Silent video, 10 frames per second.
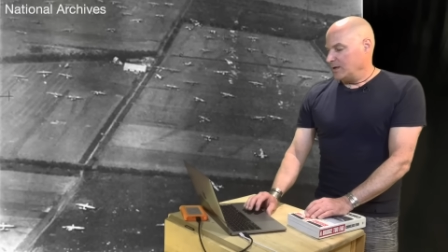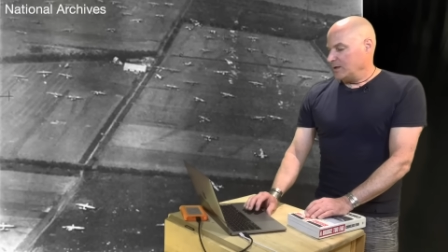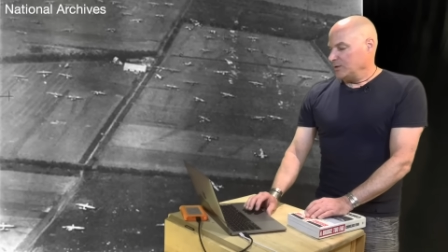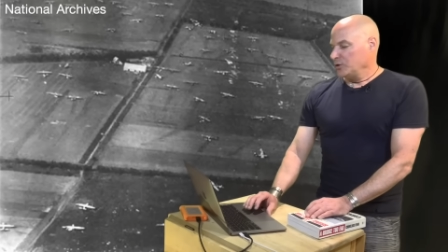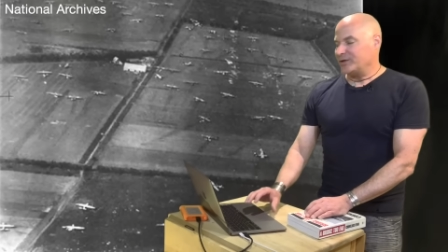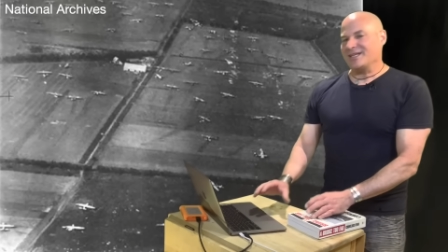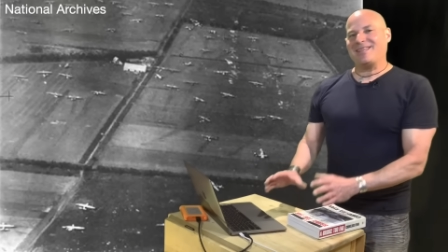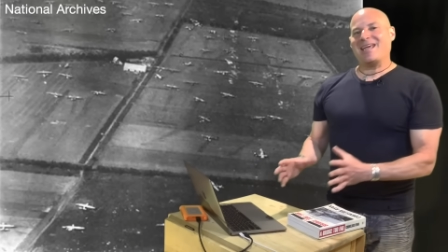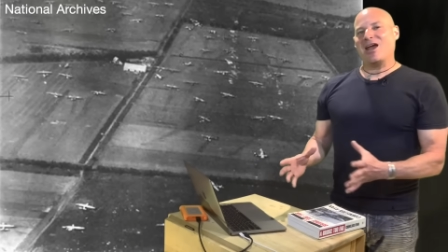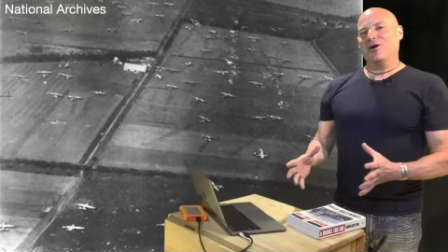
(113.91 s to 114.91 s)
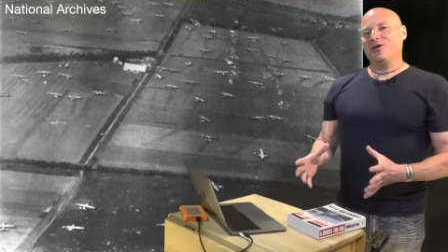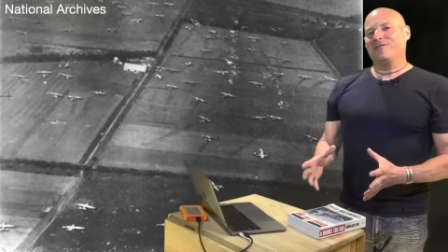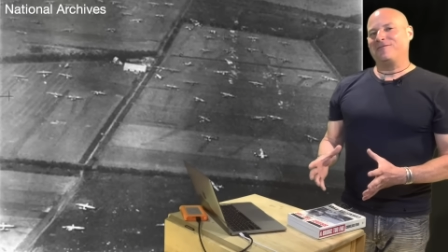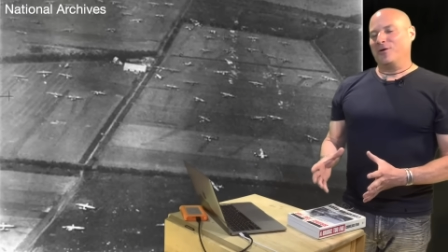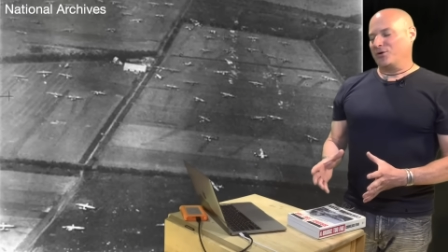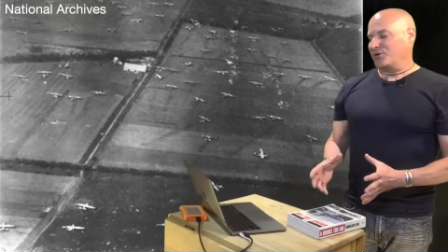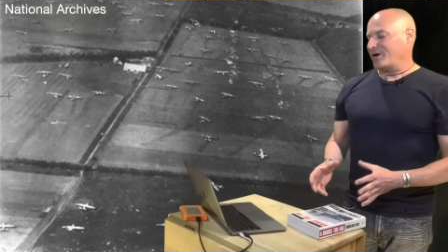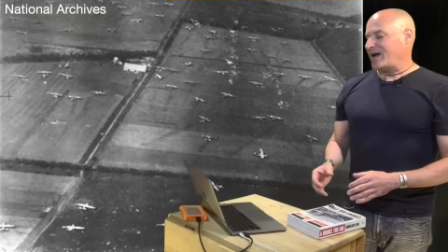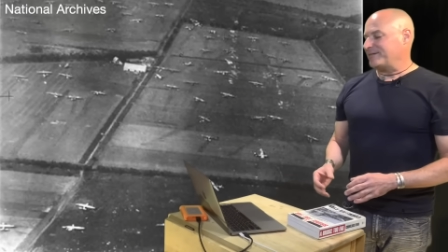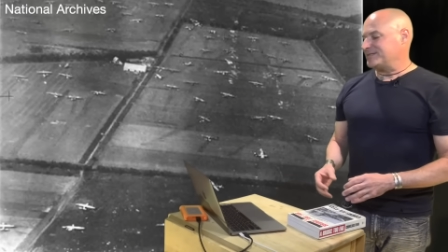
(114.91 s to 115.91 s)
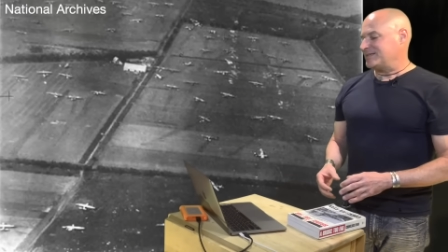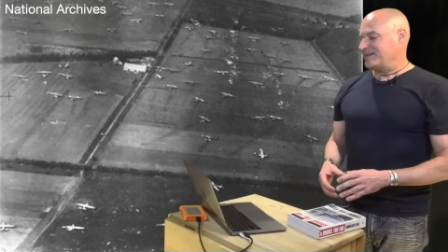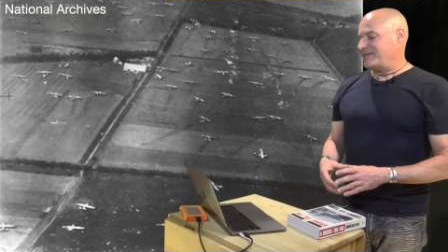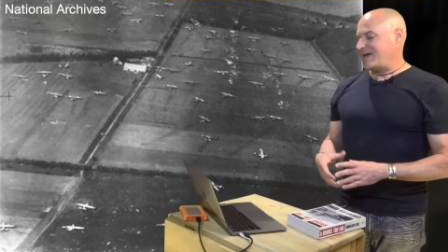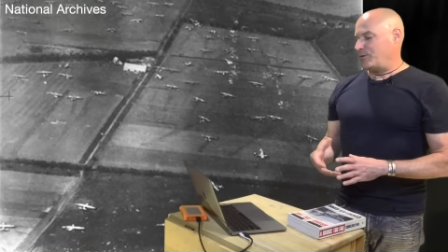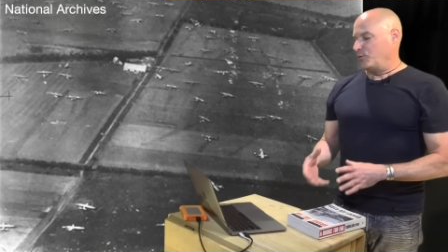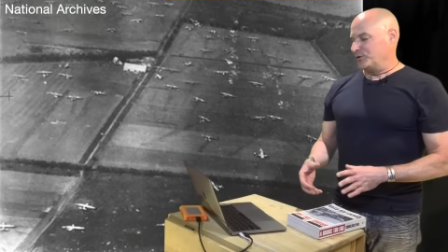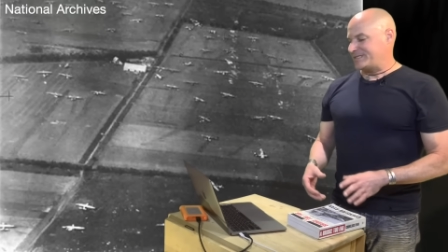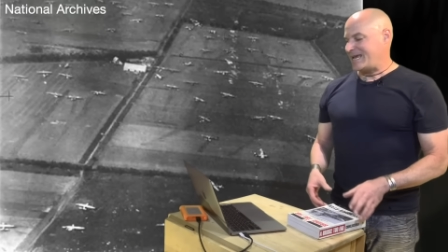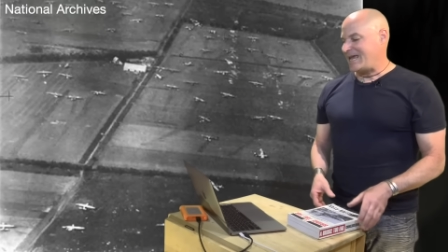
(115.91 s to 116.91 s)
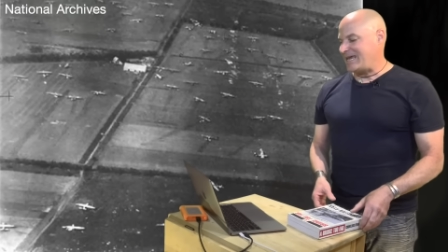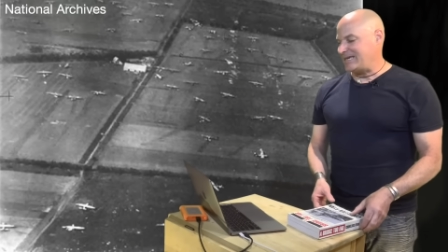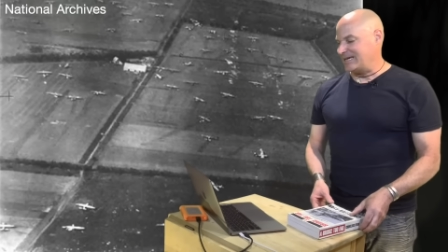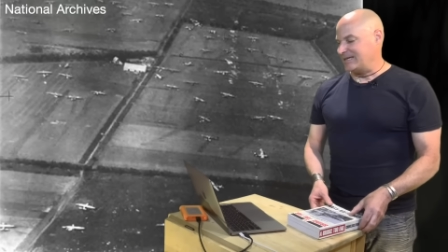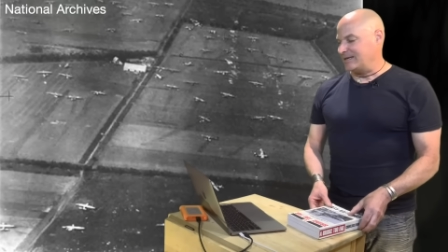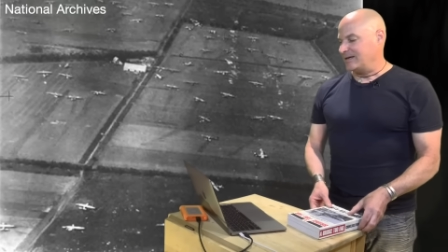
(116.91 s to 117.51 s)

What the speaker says: Look at the aerial photographs that were taken